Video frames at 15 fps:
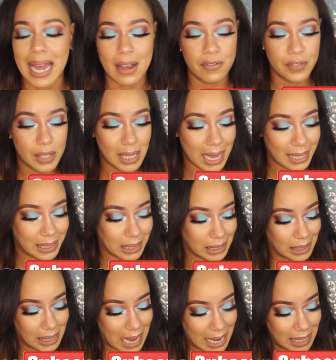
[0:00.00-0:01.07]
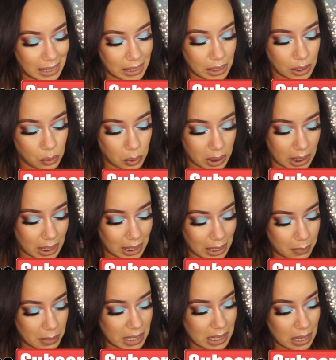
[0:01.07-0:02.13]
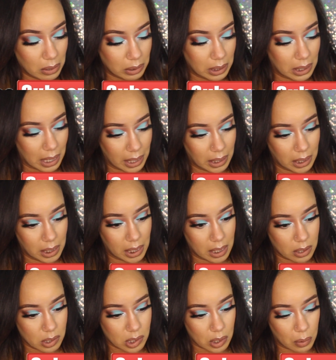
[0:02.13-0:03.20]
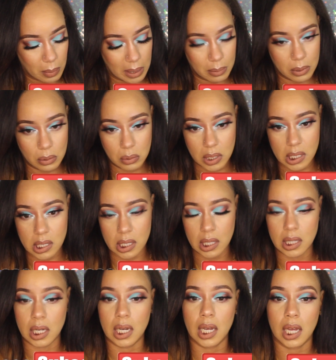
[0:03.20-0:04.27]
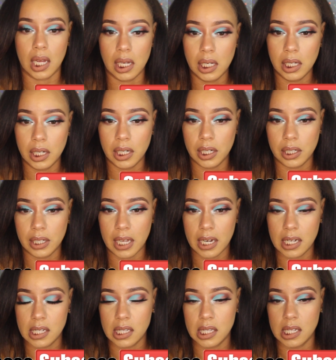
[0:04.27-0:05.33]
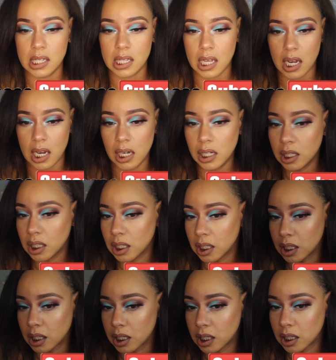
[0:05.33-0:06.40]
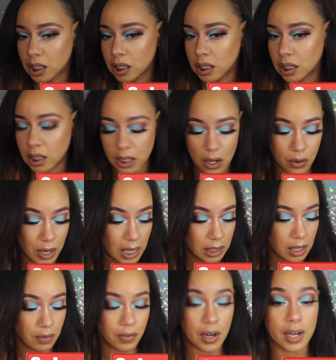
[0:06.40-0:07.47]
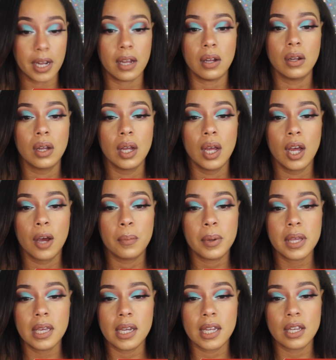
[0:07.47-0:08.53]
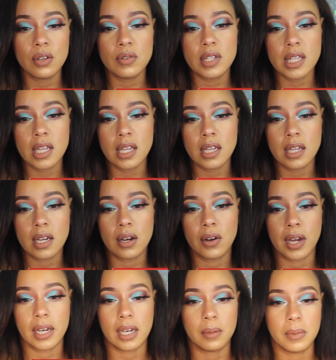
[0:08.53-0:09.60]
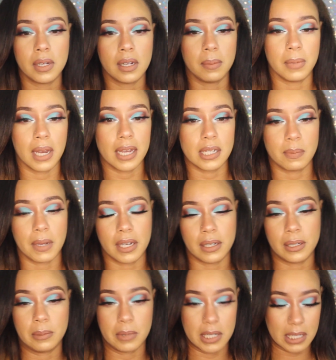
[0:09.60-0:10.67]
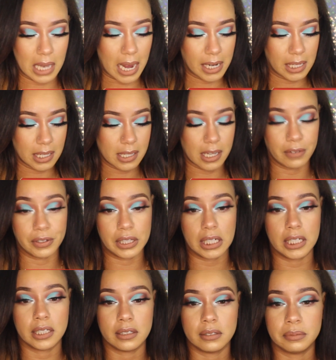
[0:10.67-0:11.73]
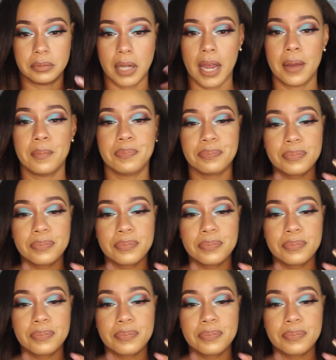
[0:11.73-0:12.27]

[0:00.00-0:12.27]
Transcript: I feel like the lighting, you can't. Let me turn the lighting down so maybe you can see the color that is this color. No, not that far down. But yeah, can you see it? Okay, let me cut my lights back up because lighting is everything. Okay.